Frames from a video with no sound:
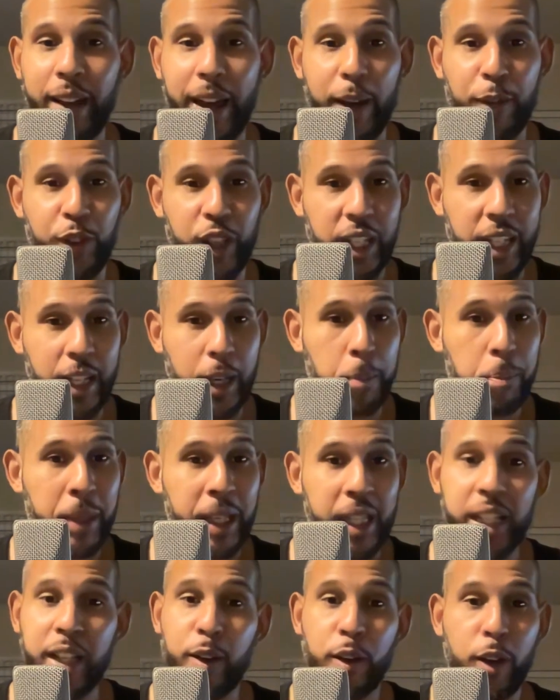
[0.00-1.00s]
have any
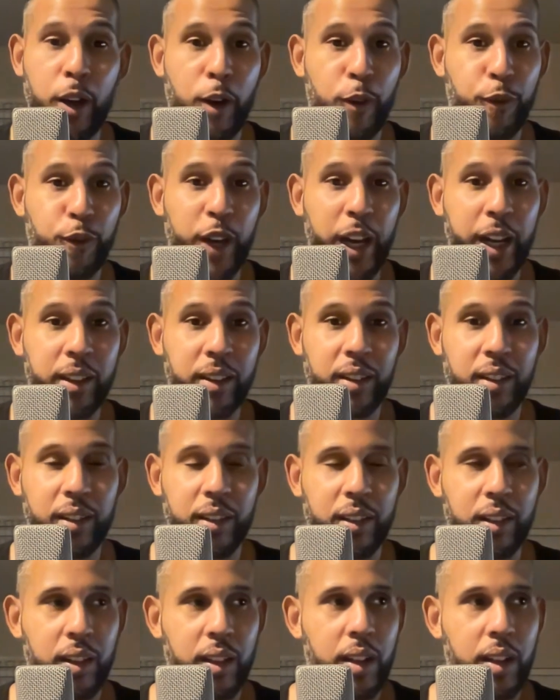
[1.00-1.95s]
immediate effects,